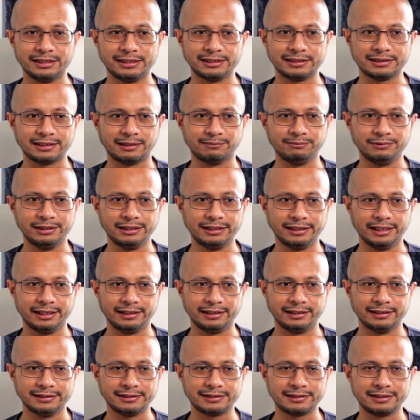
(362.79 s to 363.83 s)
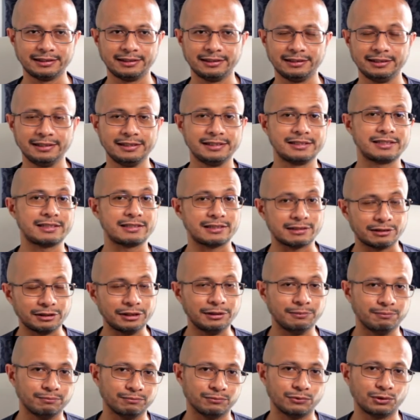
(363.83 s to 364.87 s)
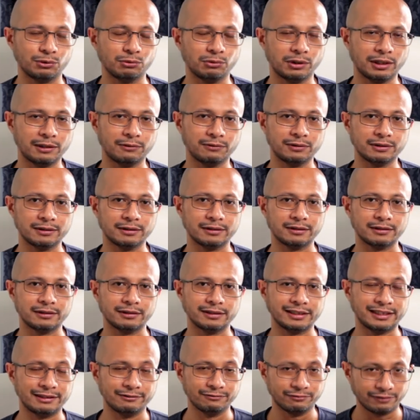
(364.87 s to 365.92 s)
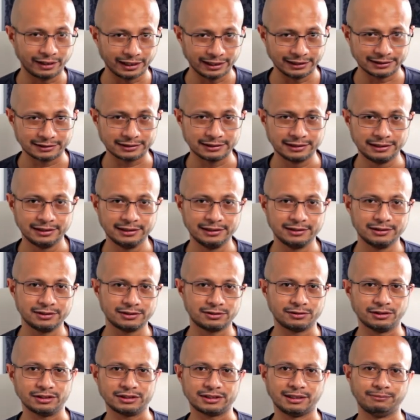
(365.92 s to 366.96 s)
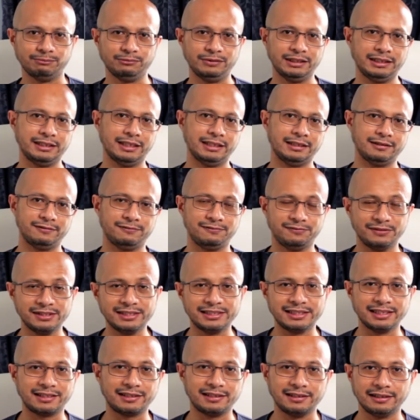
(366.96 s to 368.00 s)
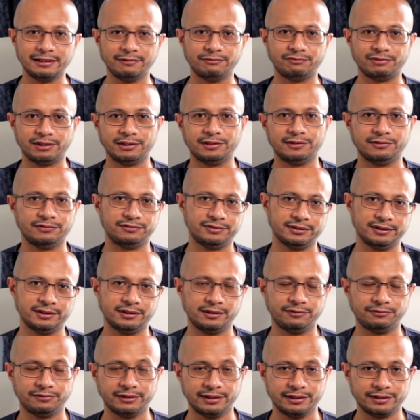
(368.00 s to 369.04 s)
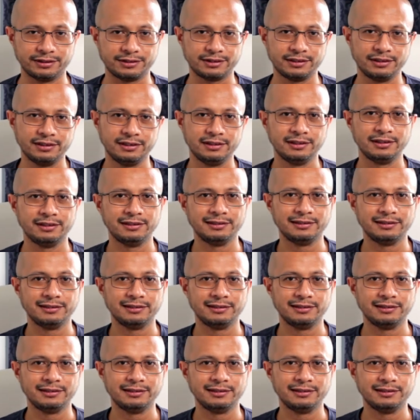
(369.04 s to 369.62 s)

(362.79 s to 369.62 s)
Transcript: is something that is stream to our device, not something that is physically in front of us.